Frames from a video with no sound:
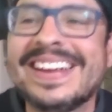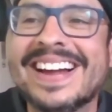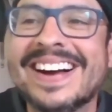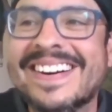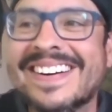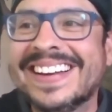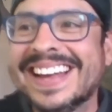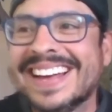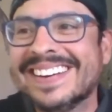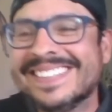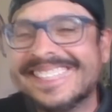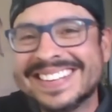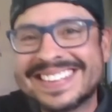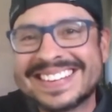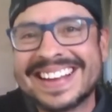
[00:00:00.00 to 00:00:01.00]

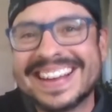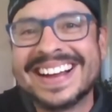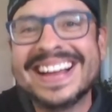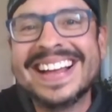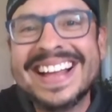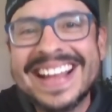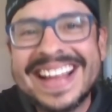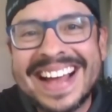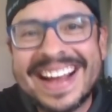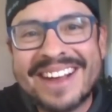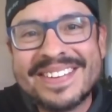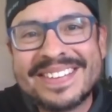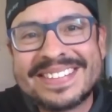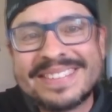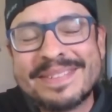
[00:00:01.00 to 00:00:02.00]
It was I
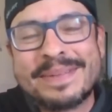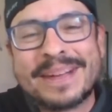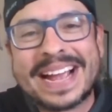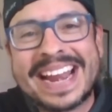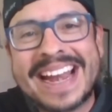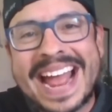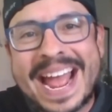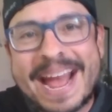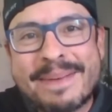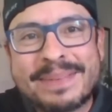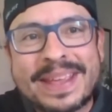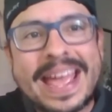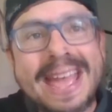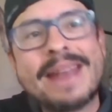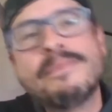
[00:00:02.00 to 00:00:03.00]
was super kind of
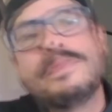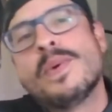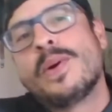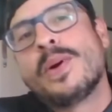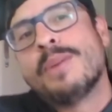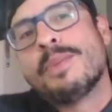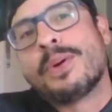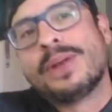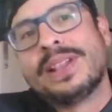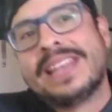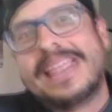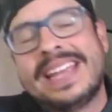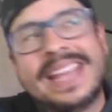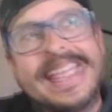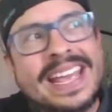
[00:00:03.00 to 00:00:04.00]
amped, and more
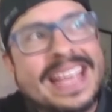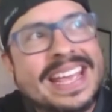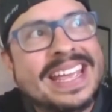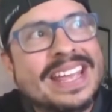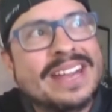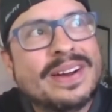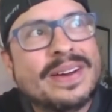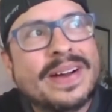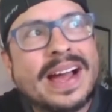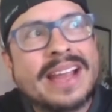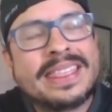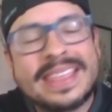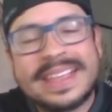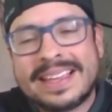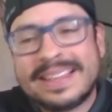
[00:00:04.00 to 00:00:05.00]
importantly, I
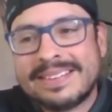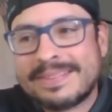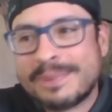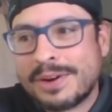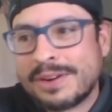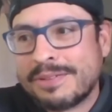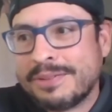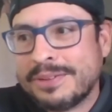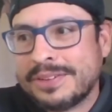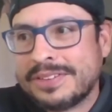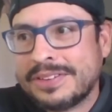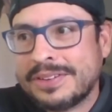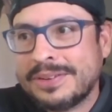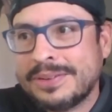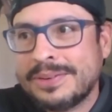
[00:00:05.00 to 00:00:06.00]
think it's wonderful
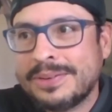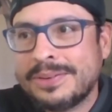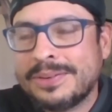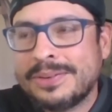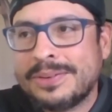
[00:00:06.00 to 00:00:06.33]
to